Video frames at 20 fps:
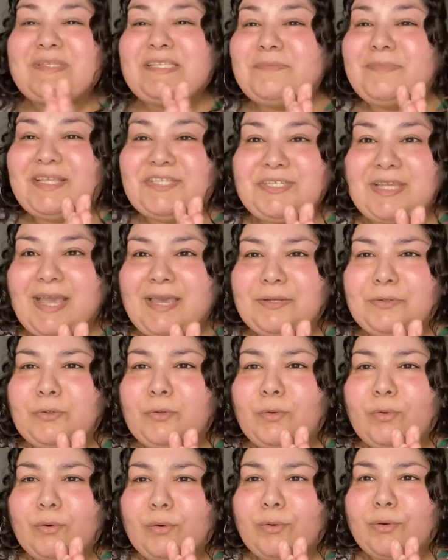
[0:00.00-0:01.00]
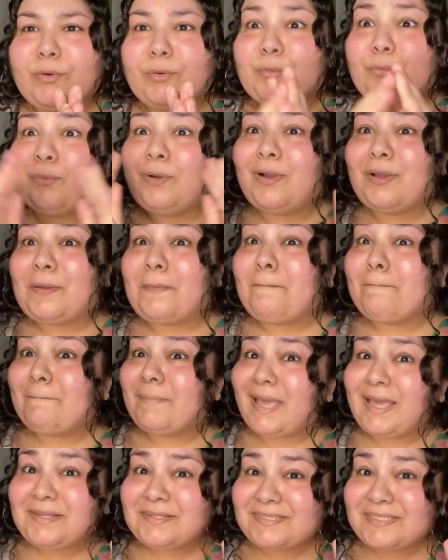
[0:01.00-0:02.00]
to my channel, or welcome
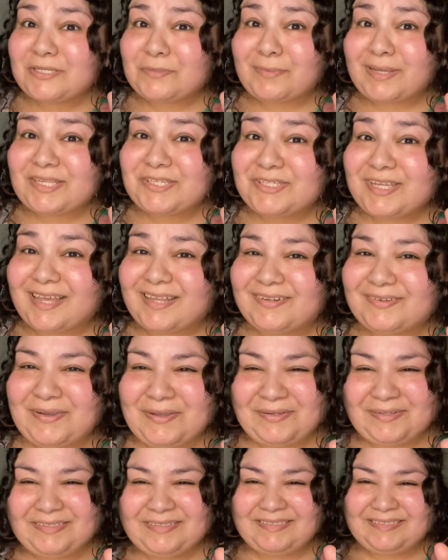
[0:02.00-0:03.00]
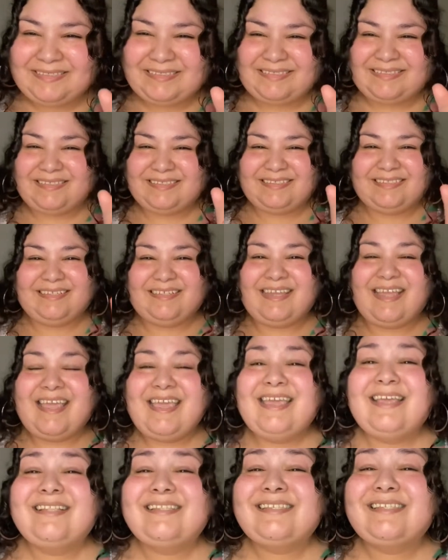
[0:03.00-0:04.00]
back to my channel.
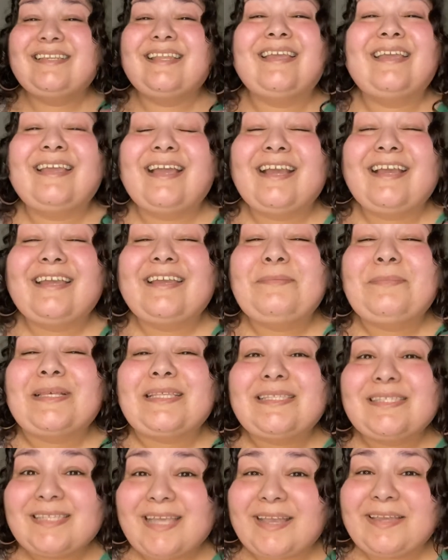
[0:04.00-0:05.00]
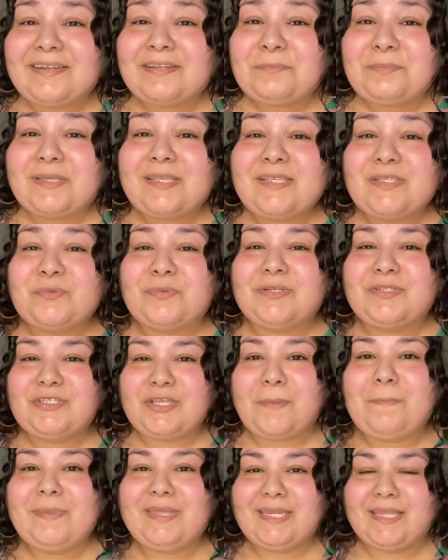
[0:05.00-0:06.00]
Today I am excited because we're
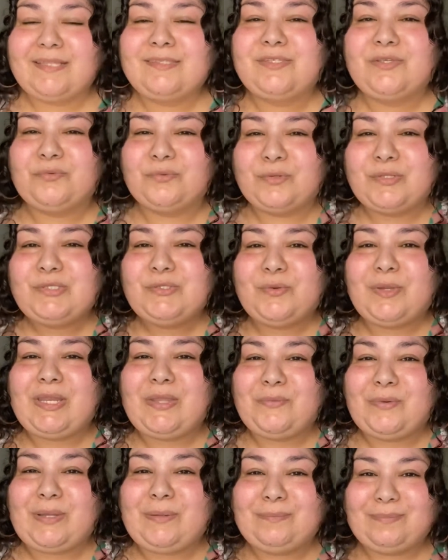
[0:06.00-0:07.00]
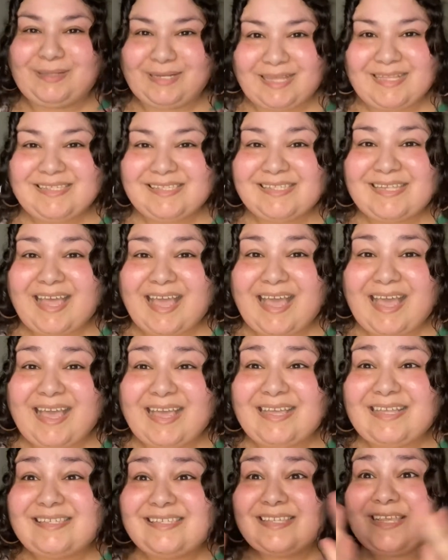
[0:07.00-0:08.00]
jumping into Rue 21 plus
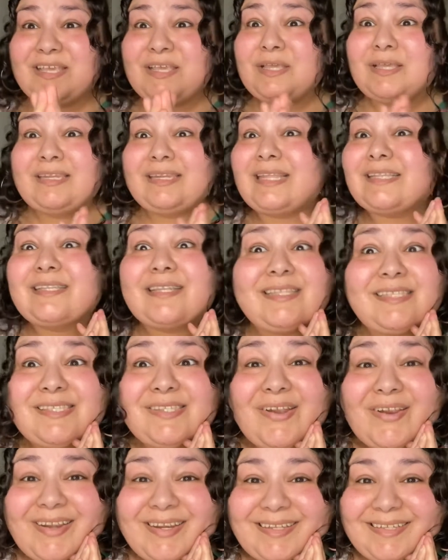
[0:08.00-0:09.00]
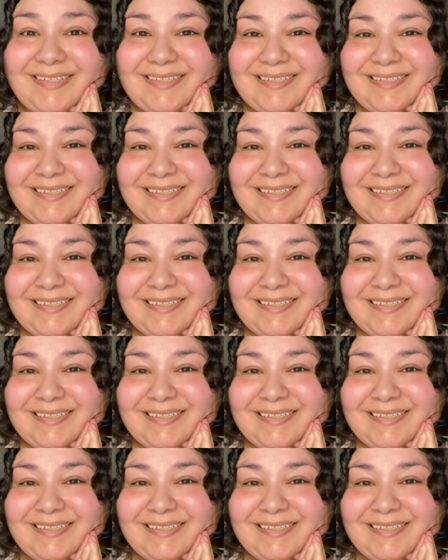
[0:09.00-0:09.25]
size. Let's get started.